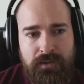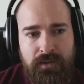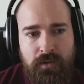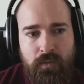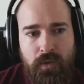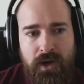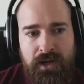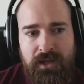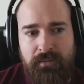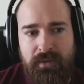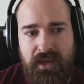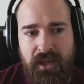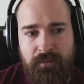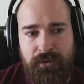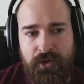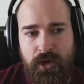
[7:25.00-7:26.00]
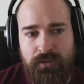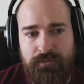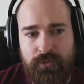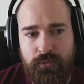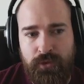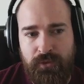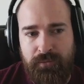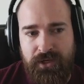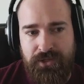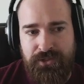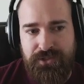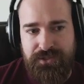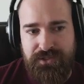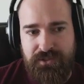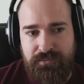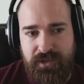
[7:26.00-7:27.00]
why am I able to offer royal
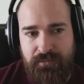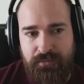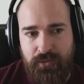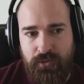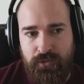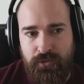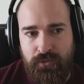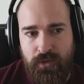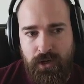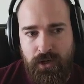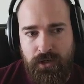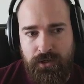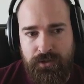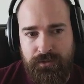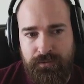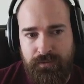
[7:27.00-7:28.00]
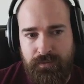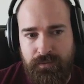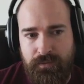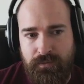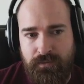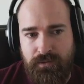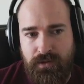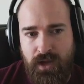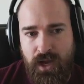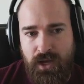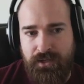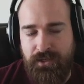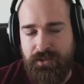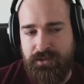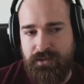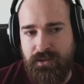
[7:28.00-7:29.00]
marriages to people who are not
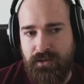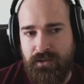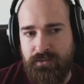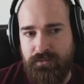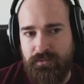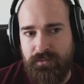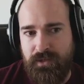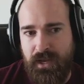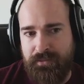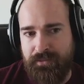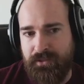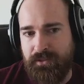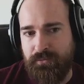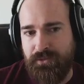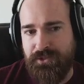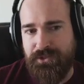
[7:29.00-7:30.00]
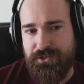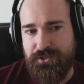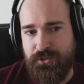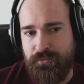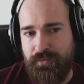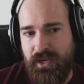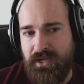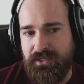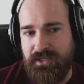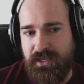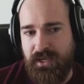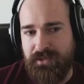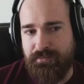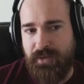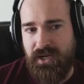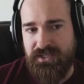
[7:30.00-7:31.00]
in the Catholic religious group and
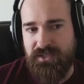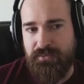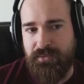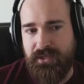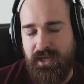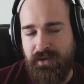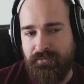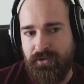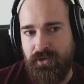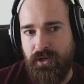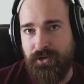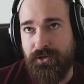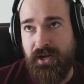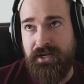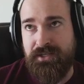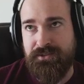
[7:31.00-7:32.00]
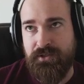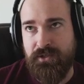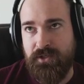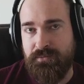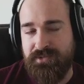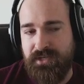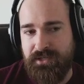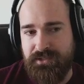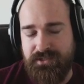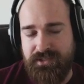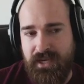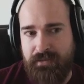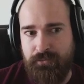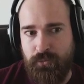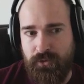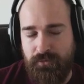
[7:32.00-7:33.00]
can't possibly ever, under any circumstances,
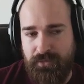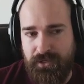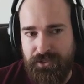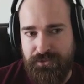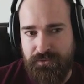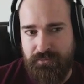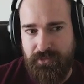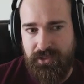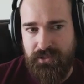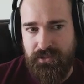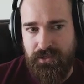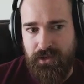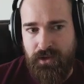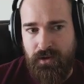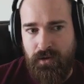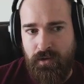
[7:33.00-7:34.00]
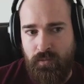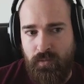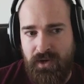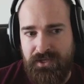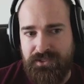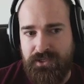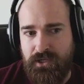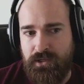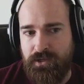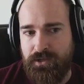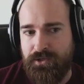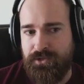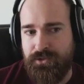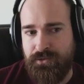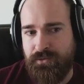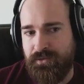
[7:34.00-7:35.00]
have a royal marriage with me? Why is Qara
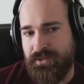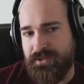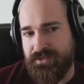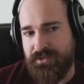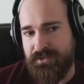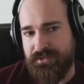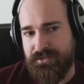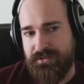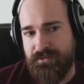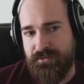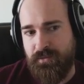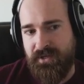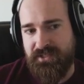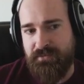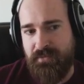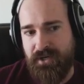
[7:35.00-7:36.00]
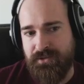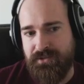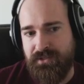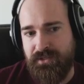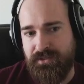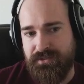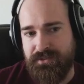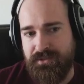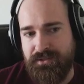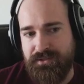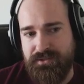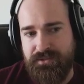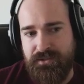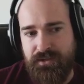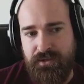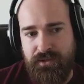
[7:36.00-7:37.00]
Qoyunlu in this list? Why is Imereti in this
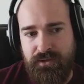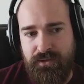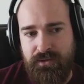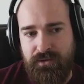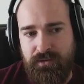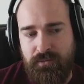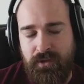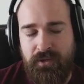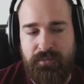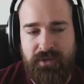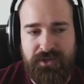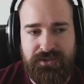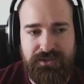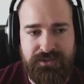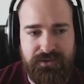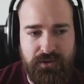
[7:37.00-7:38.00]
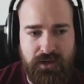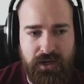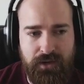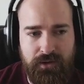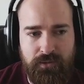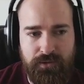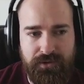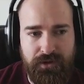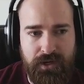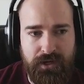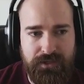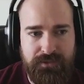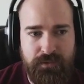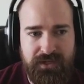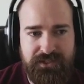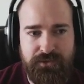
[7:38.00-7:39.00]
list? Well, Imereti's
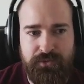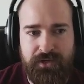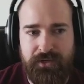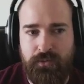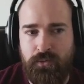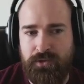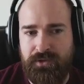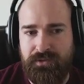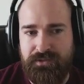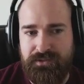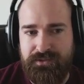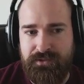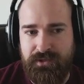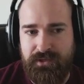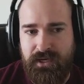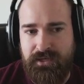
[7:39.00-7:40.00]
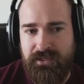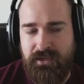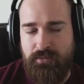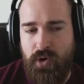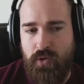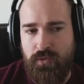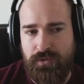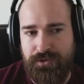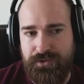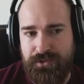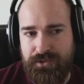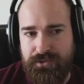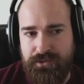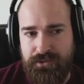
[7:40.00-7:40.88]
Orthodox. Why is the Great Horde in this? They're goddamn Horde.